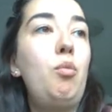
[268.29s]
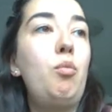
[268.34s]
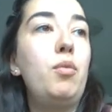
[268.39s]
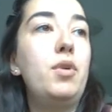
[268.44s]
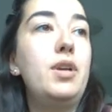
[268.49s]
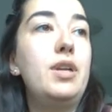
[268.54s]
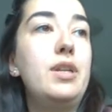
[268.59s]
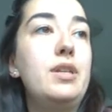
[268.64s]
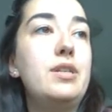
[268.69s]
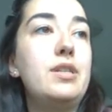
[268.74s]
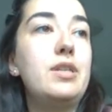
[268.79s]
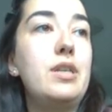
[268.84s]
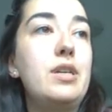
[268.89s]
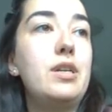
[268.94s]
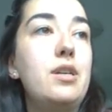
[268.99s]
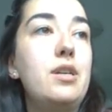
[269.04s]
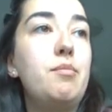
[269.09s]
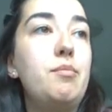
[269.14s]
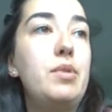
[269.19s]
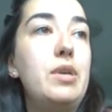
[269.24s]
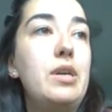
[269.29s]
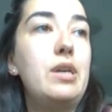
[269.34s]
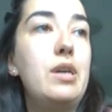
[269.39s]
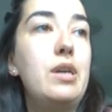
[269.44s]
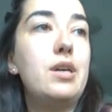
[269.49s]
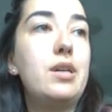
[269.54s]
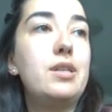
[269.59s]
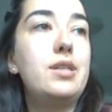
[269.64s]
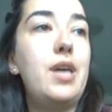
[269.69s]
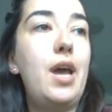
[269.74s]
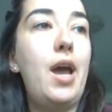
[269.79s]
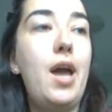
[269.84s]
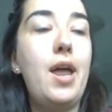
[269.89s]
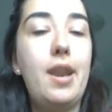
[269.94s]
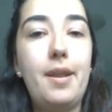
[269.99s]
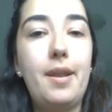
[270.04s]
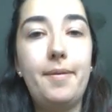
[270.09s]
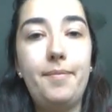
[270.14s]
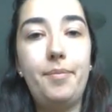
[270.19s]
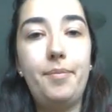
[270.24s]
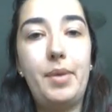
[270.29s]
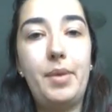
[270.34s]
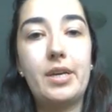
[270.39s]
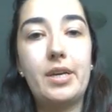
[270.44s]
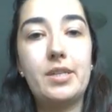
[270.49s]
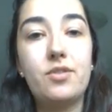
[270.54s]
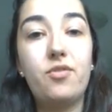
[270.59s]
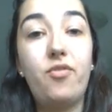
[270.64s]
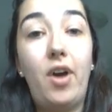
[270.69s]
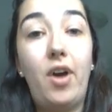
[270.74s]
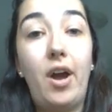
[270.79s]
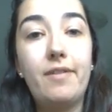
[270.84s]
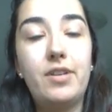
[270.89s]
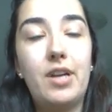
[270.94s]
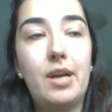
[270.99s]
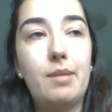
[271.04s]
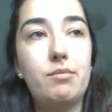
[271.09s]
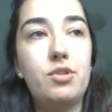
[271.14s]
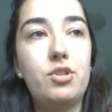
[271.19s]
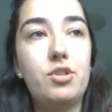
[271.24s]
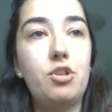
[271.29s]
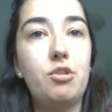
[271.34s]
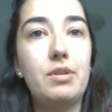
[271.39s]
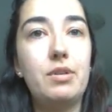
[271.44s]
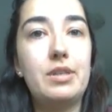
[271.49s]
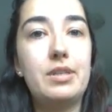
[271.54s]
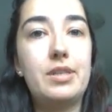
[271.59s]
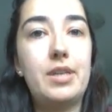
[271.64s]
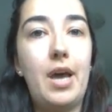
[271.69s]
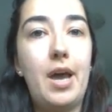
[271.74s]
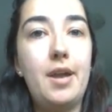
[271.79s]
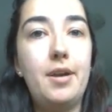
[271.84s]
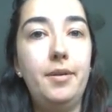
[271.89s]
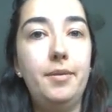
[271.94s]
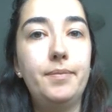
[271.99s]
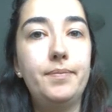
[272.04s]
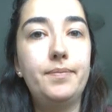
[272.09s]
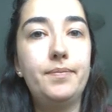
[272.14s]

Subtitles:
would indeed be 10, because 5 times 2 is 10.